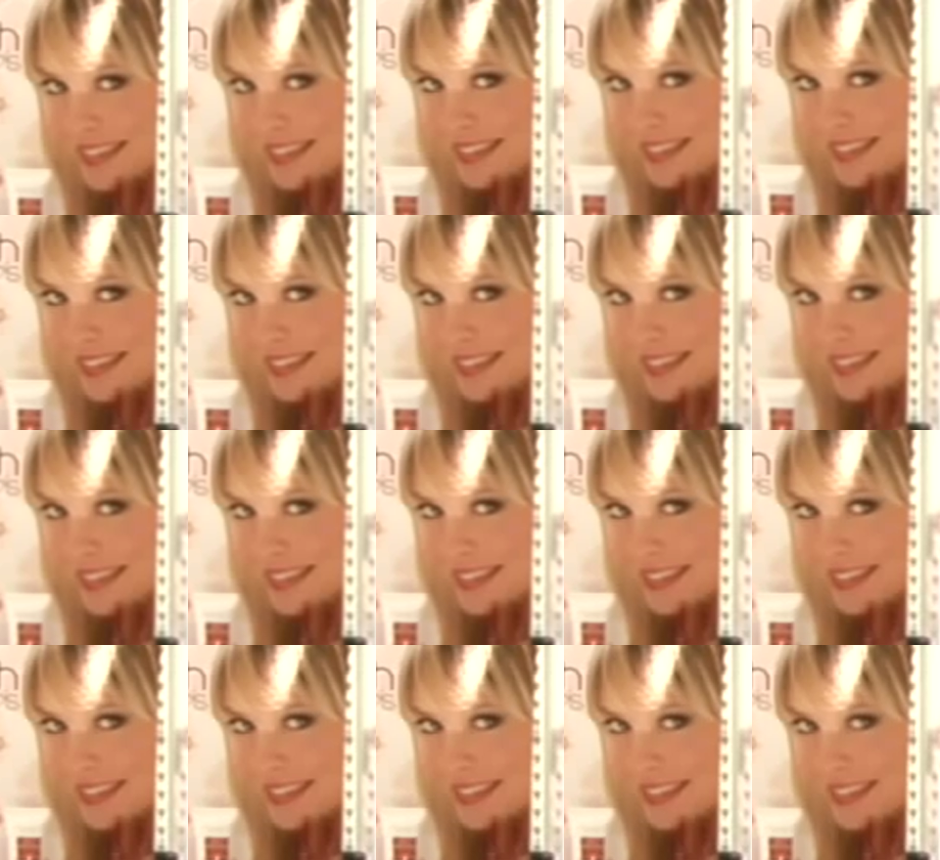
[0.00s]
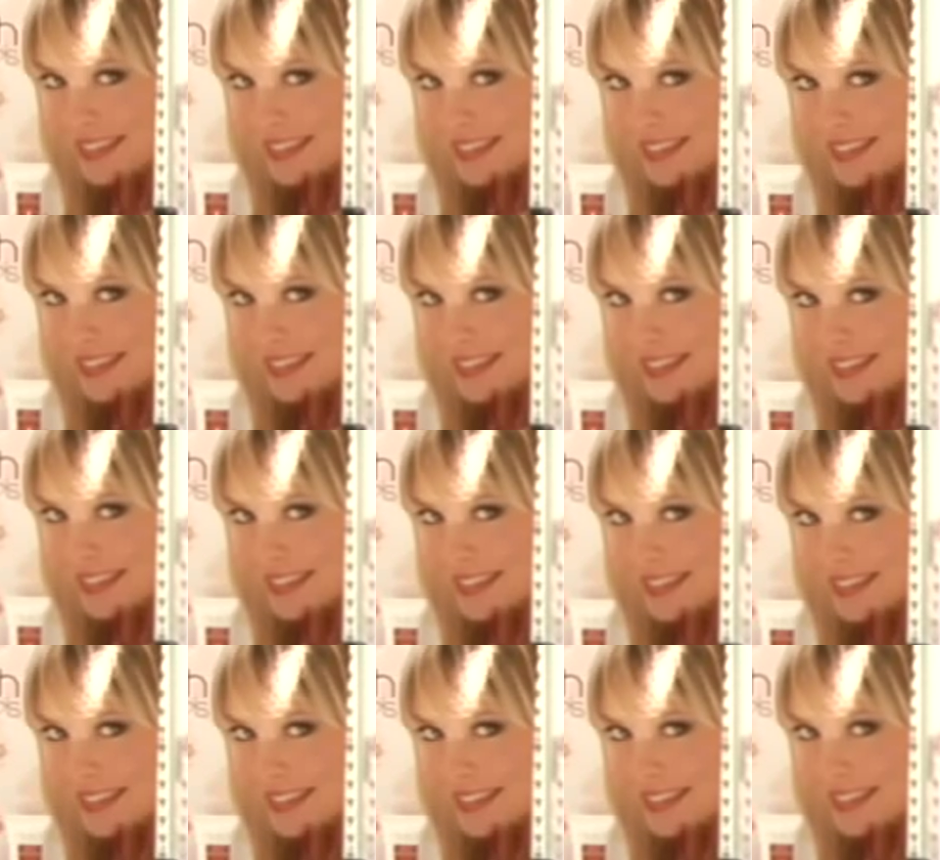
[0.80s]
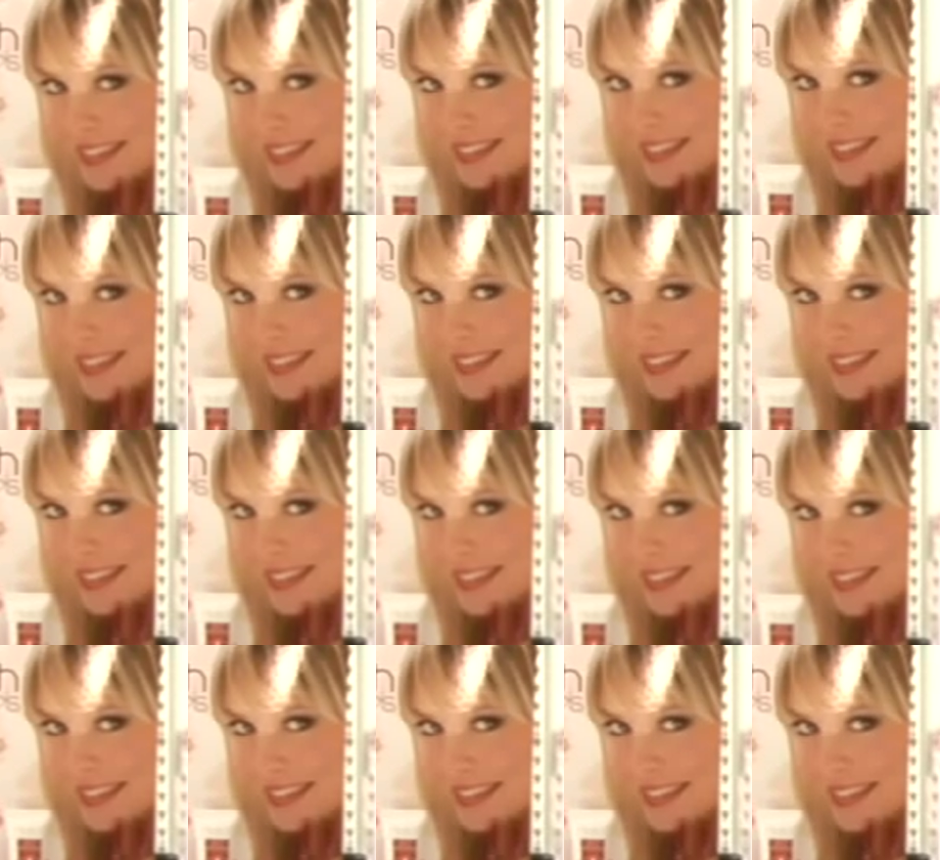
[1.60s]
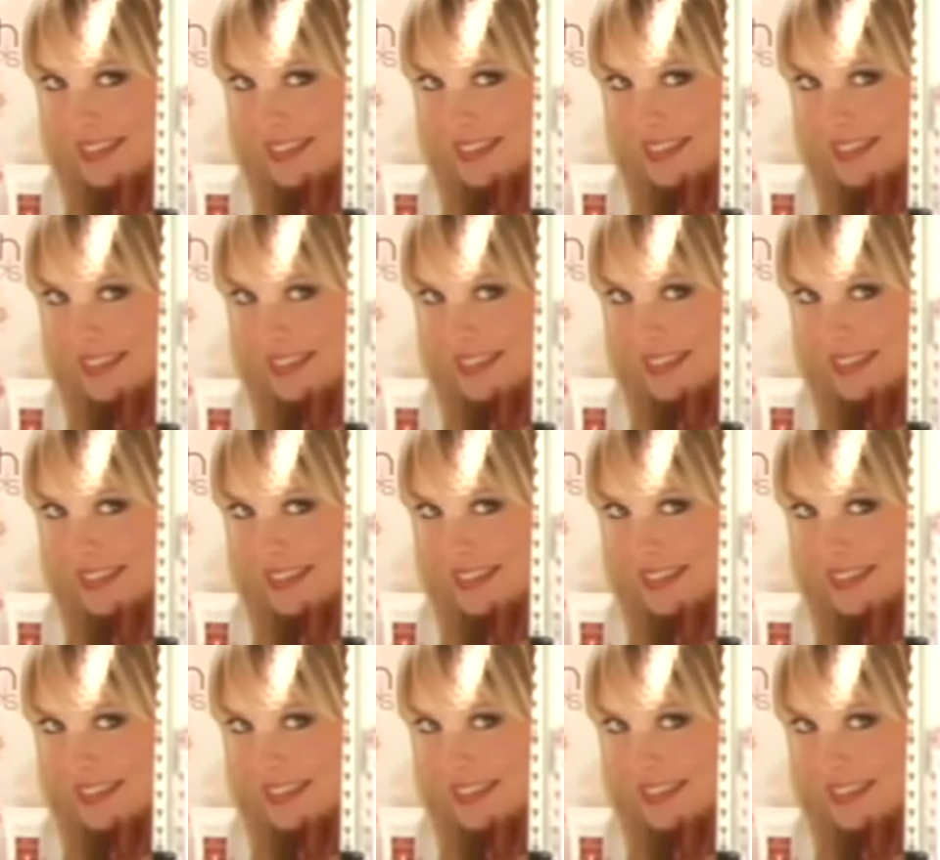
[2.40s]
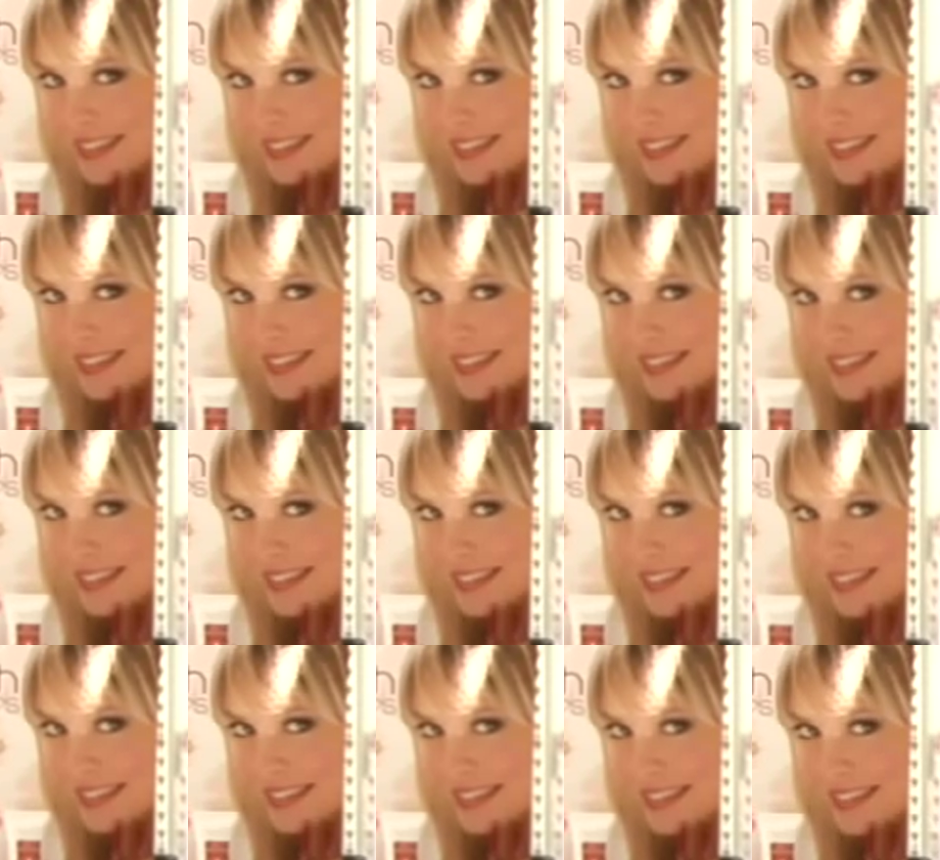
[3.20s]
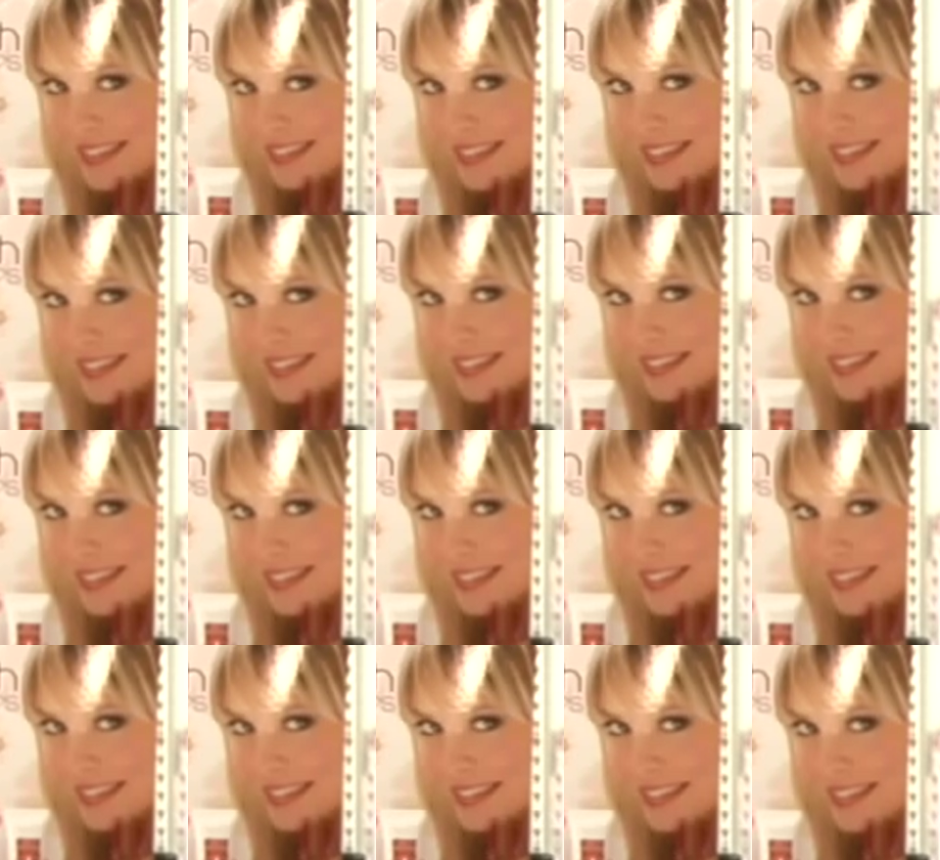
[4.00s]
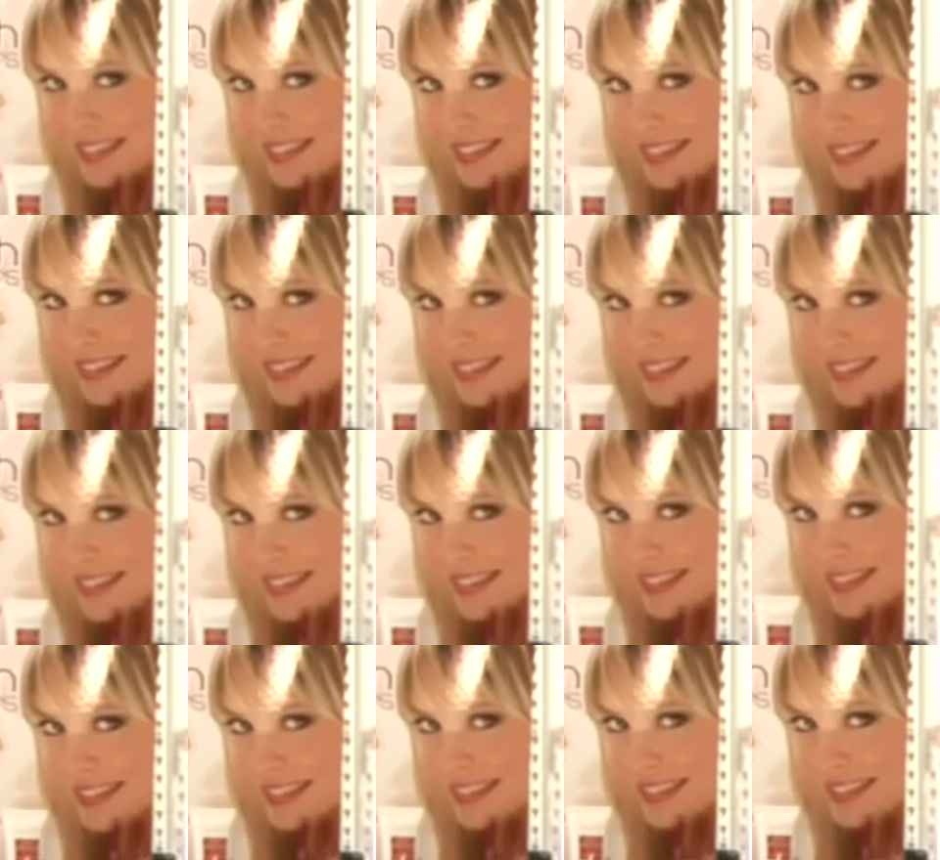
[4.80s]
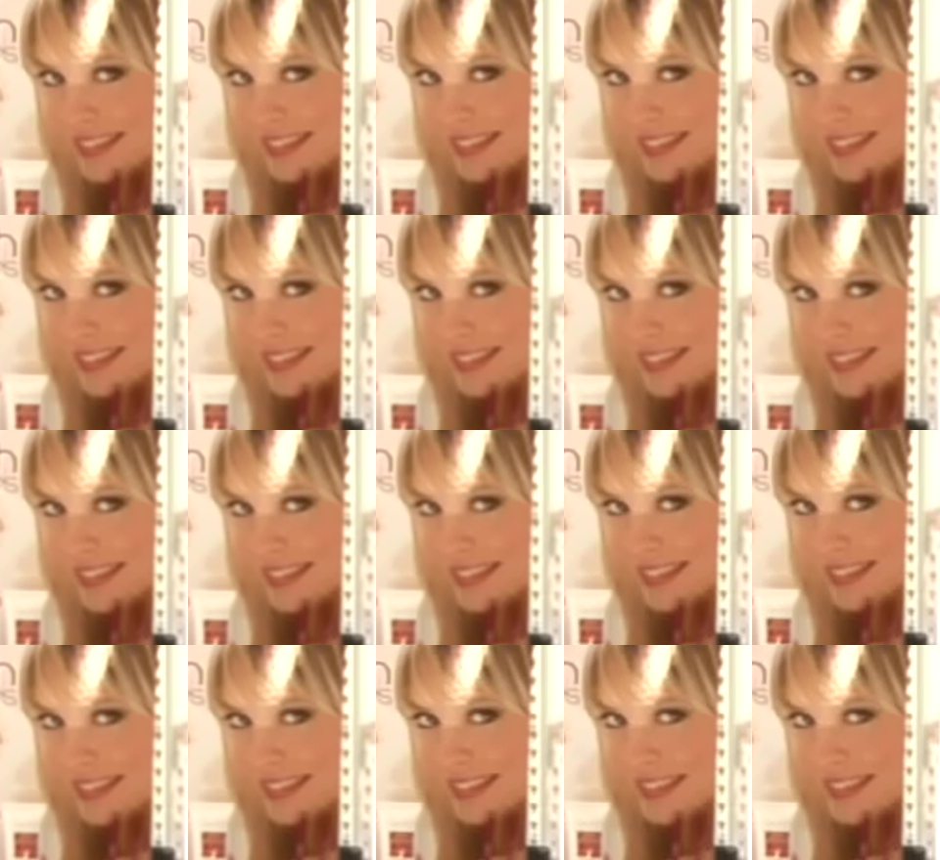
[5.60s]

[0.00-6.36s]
The person shown says nothing.